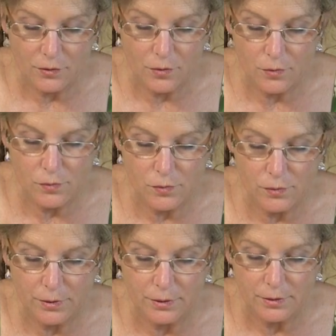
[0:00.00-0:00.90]

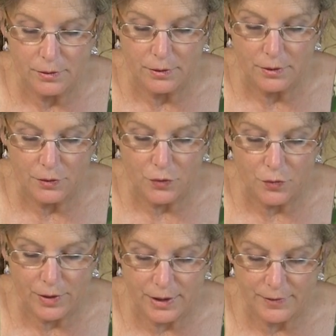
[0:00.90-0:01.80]
cool
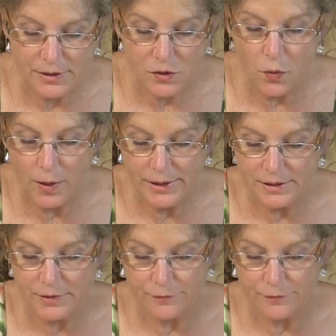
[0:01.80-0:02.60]
green that's quite